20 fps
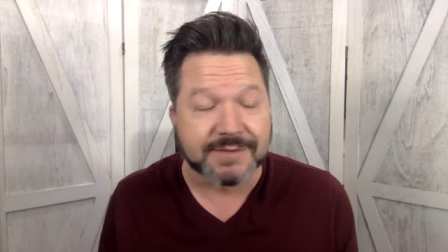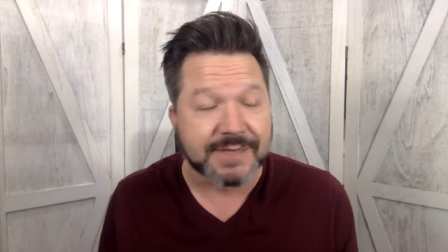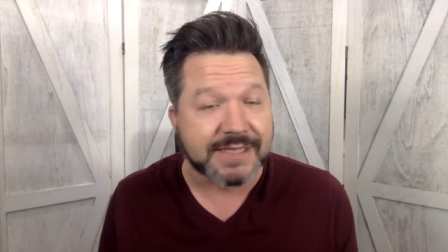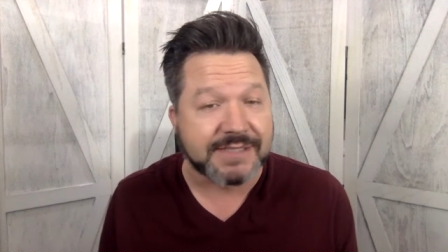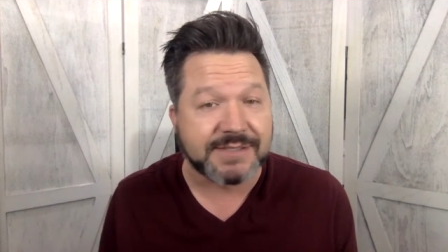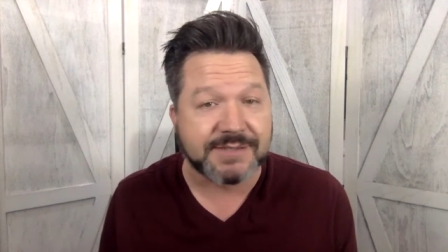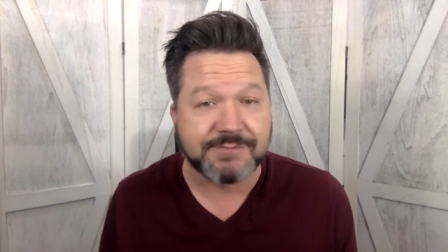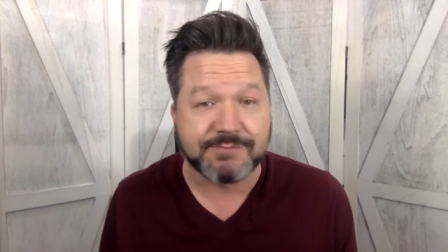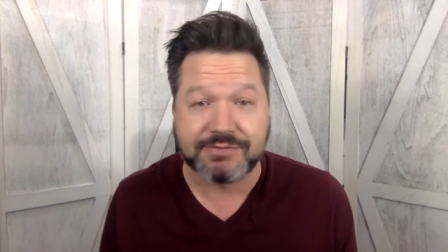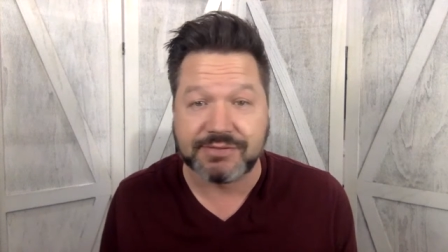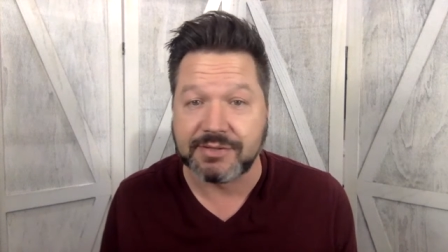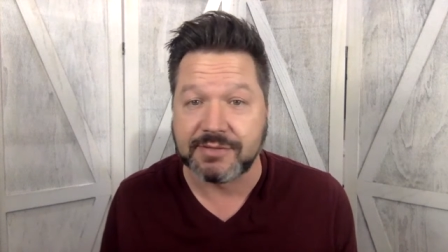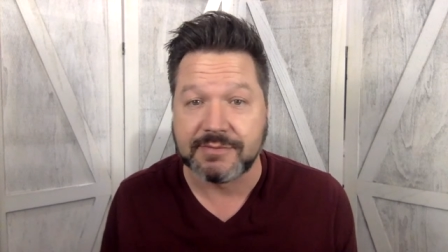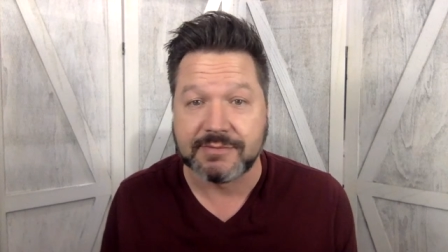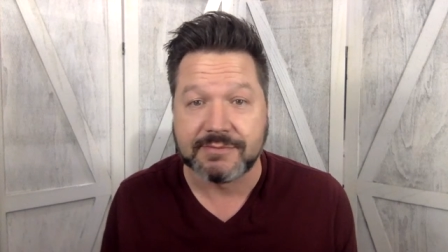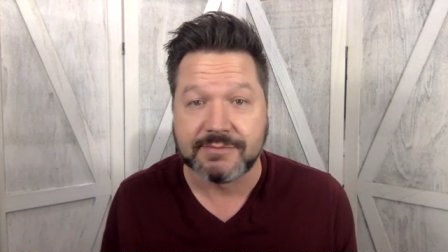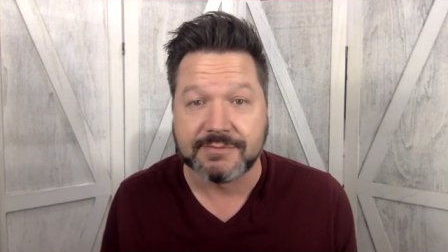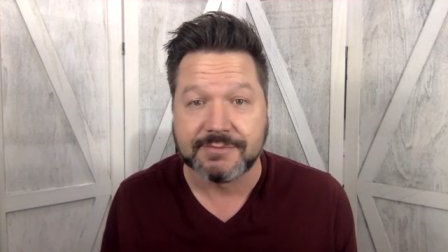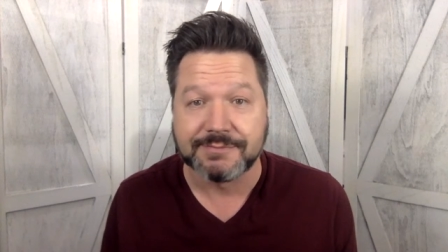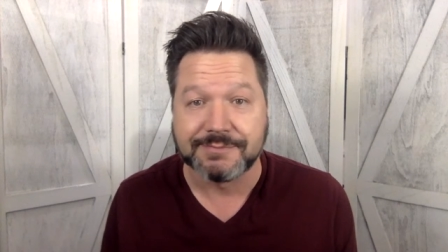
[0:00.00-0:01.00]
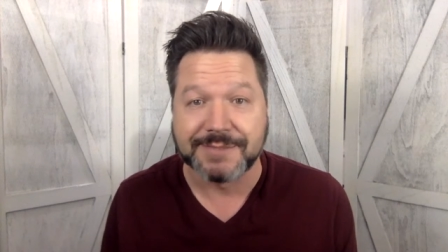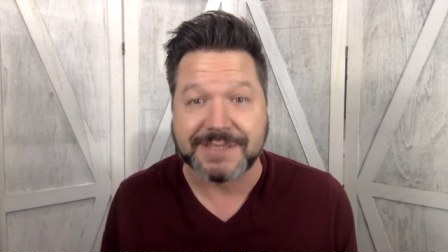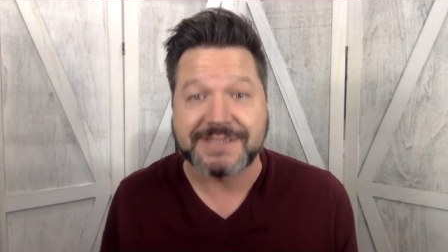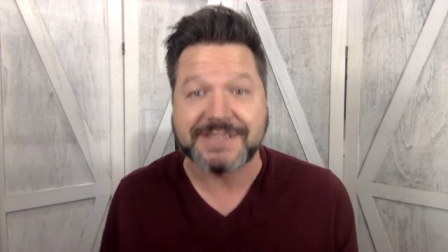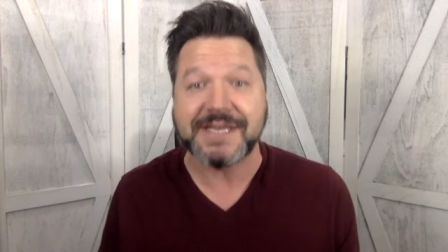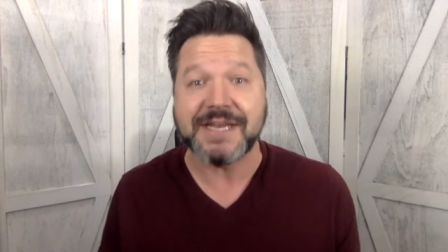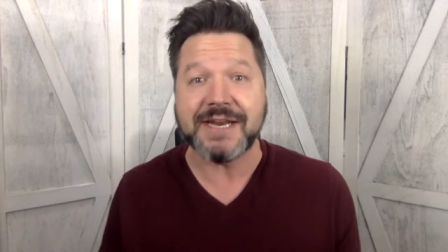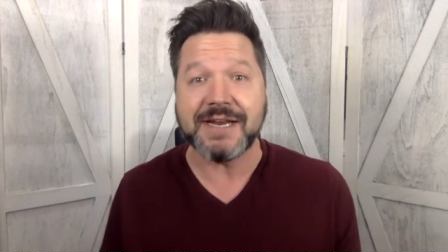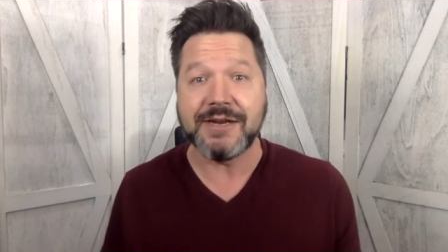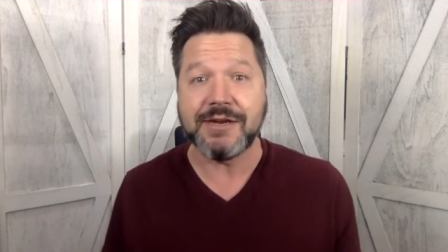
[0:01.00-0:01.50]
Let's let's
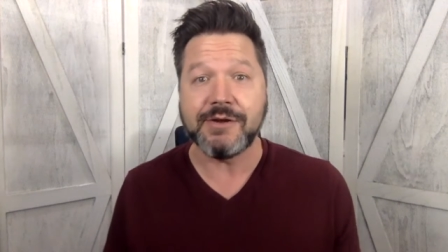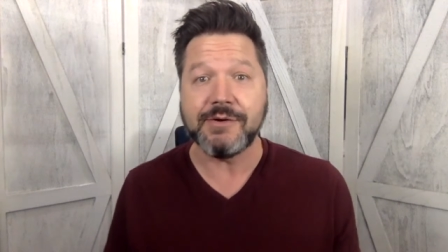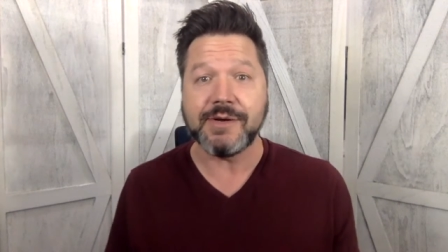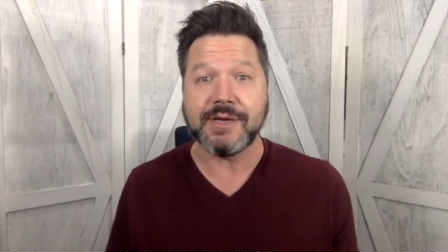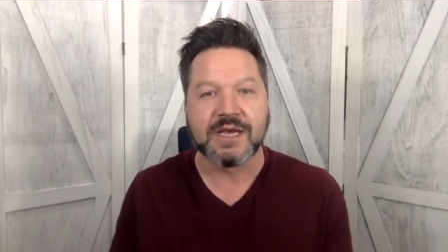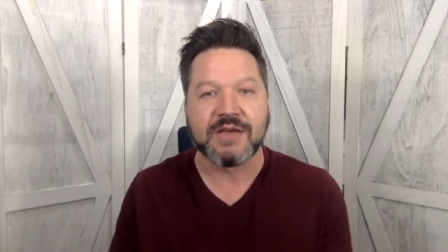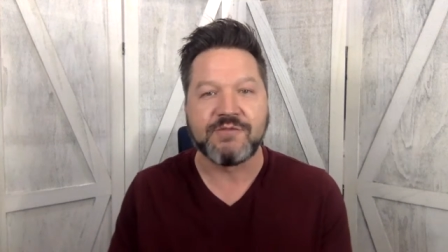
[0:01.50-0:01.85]
get into it.